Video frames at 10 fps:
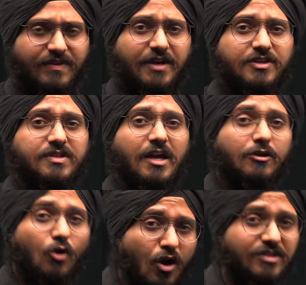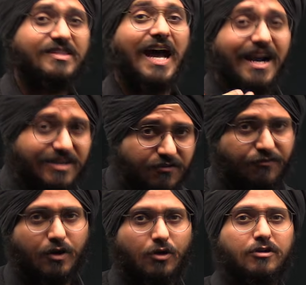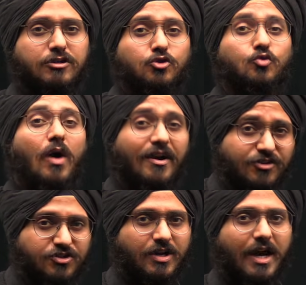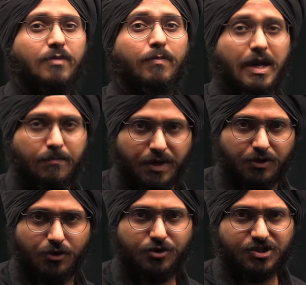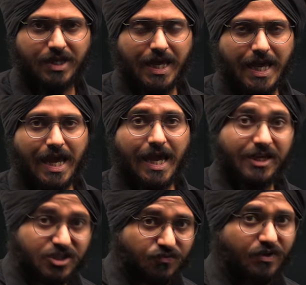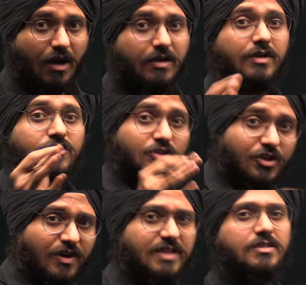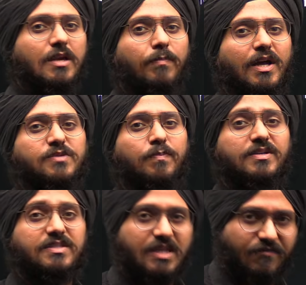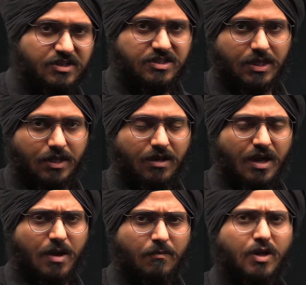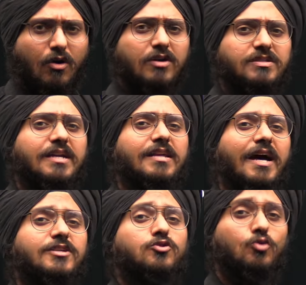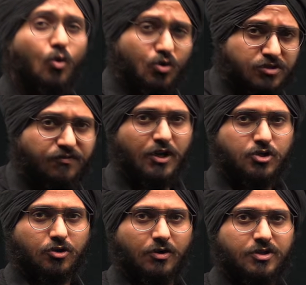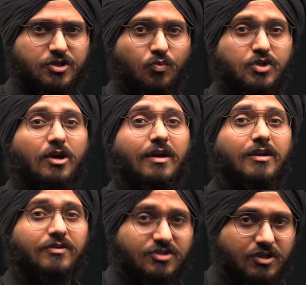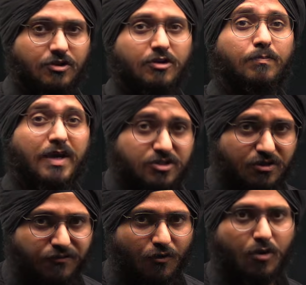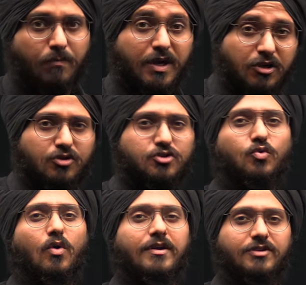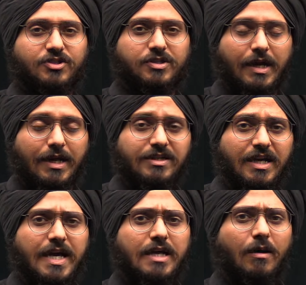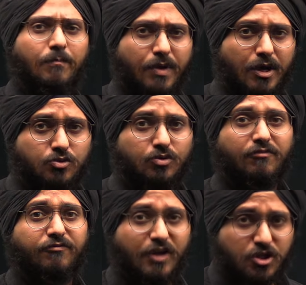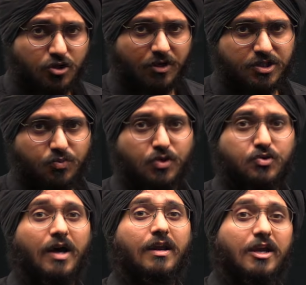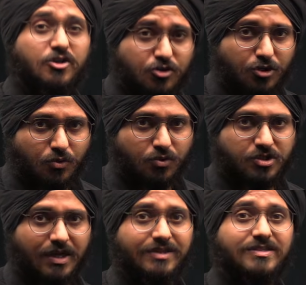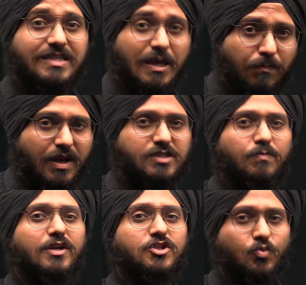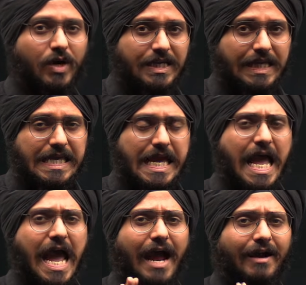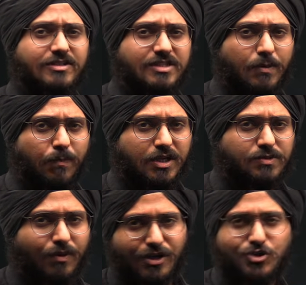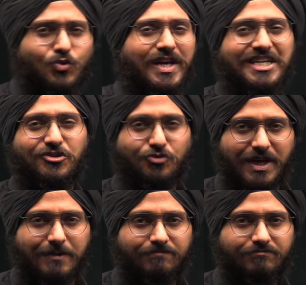That is, they are not that difficult to understand by beginners. Hence, we are considering C++17 because it has those features which are considered better for beginners to understand compared to the features which are introduced in C++20 and C++23.